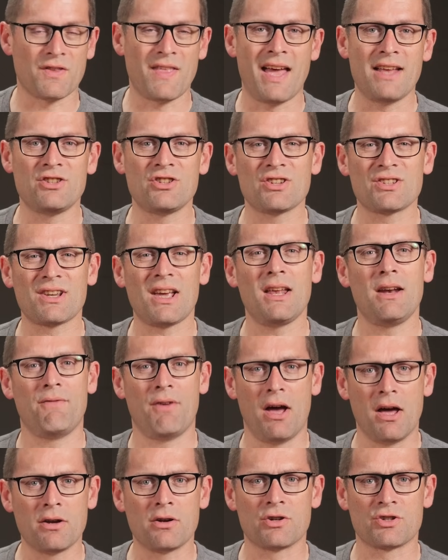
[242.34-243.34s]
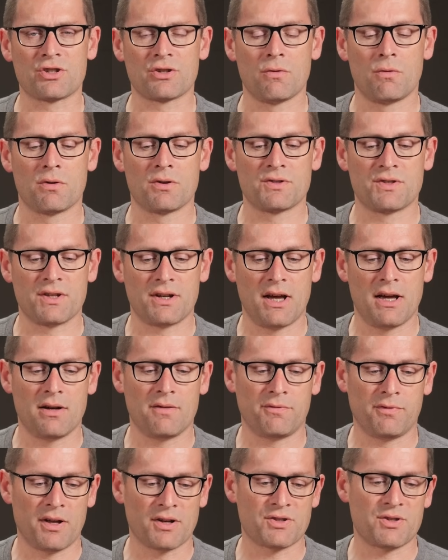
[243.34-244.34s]
So that just kind of underscores the kind
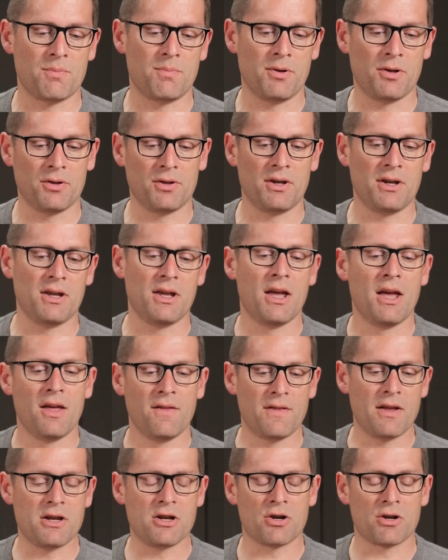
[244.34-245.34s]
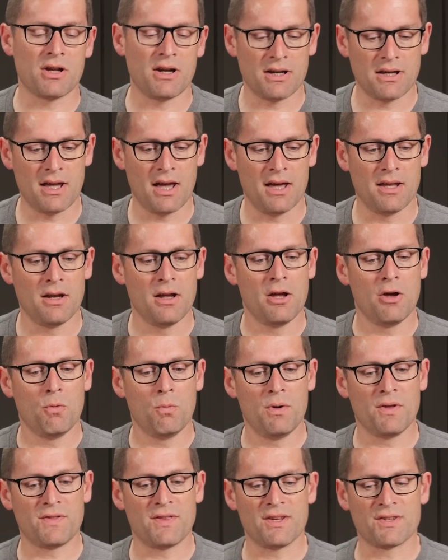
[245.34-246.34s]
of flexibility that you're going to get
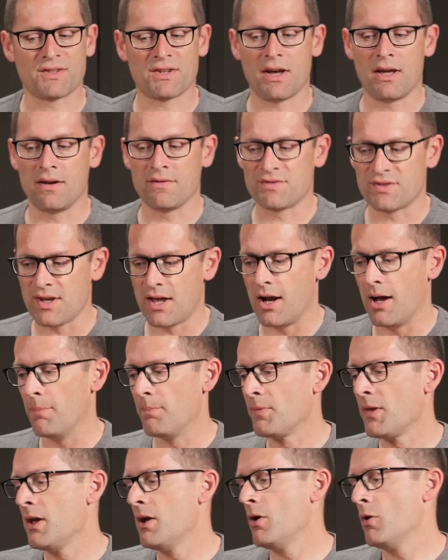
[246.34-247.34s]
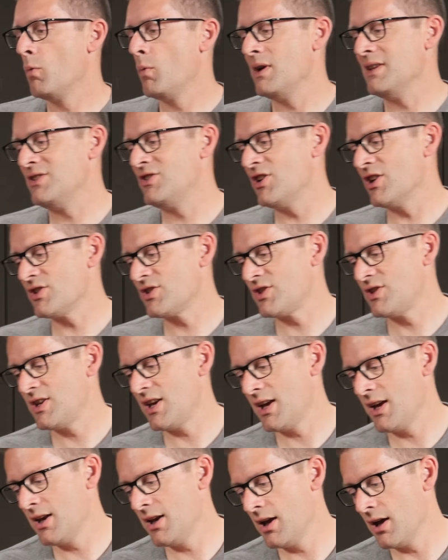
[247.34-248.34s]
with this kind of setup. We just
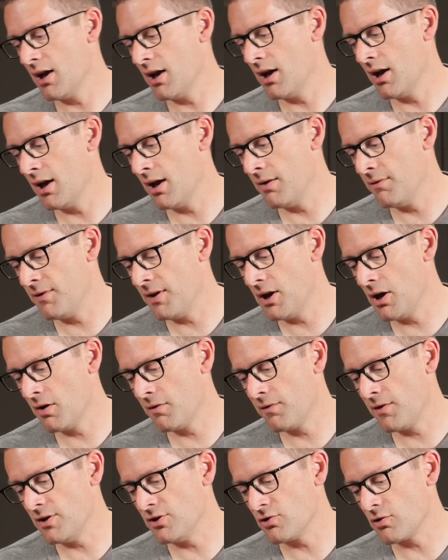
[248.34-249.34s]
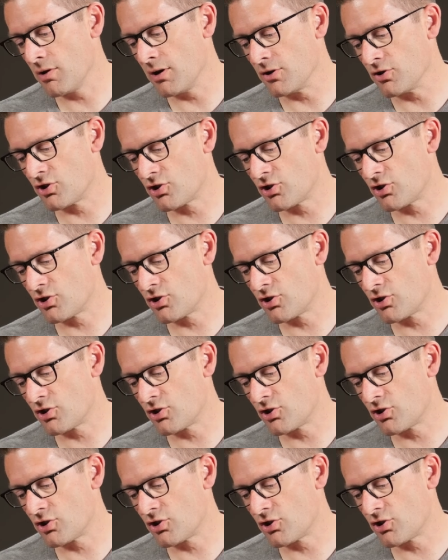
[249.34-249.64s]
did a video featuring